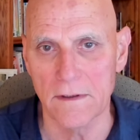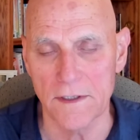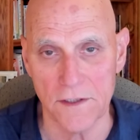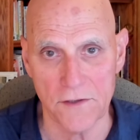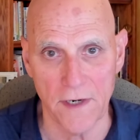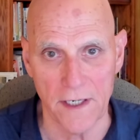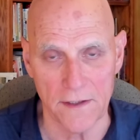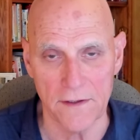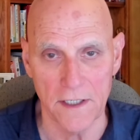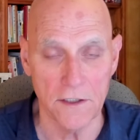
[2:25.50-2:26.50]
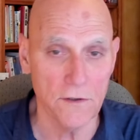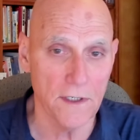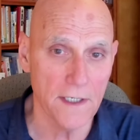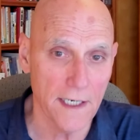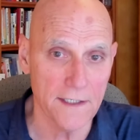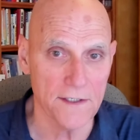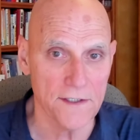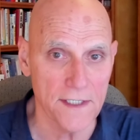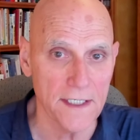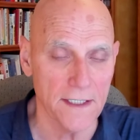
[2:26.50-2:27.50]
is a strength. And you can kind of
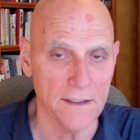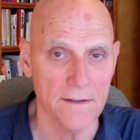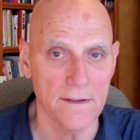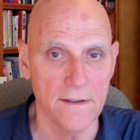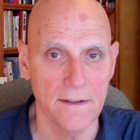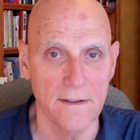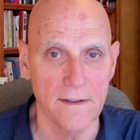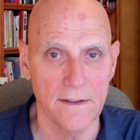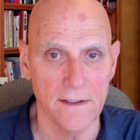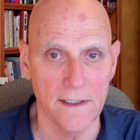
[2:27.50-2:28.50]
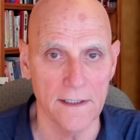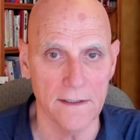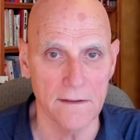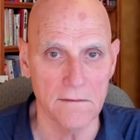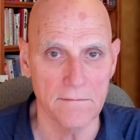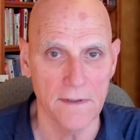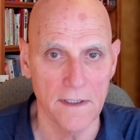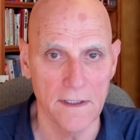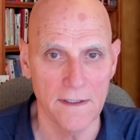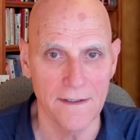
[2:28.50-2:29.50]
see it in
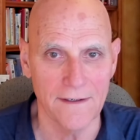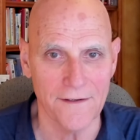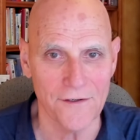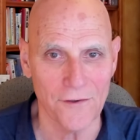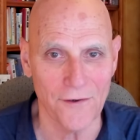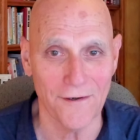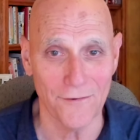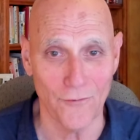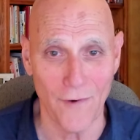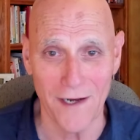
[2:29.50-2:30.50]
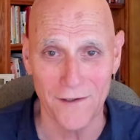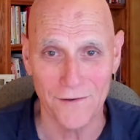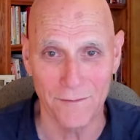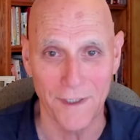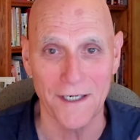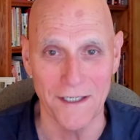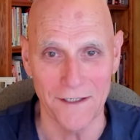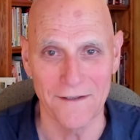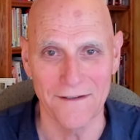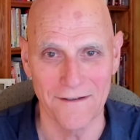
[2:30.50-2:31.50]
the so-called wild
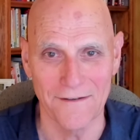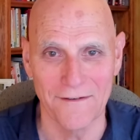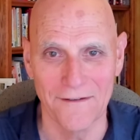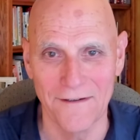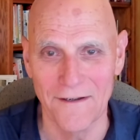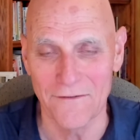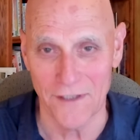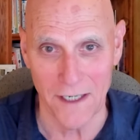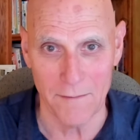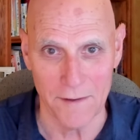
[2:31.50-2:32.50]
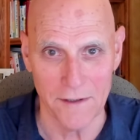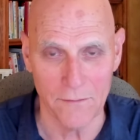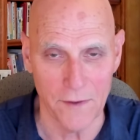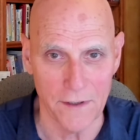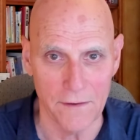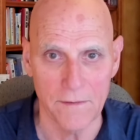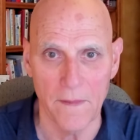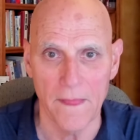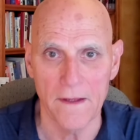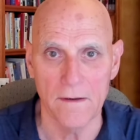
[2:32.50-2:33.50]
monkey phenomena, where
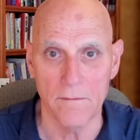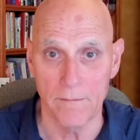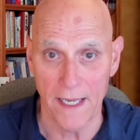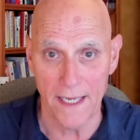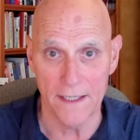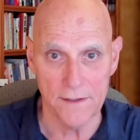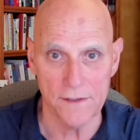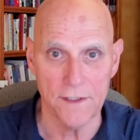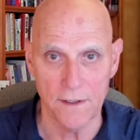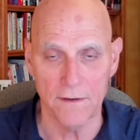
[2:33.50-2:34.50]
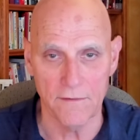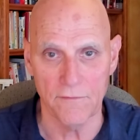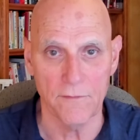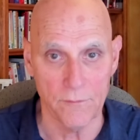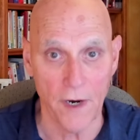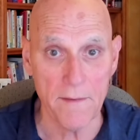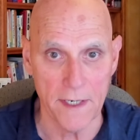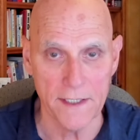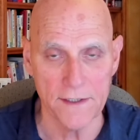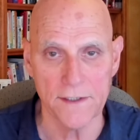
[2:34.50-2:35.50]
bands of
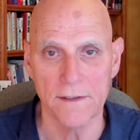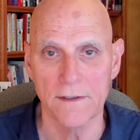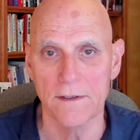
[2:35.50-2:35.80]
primates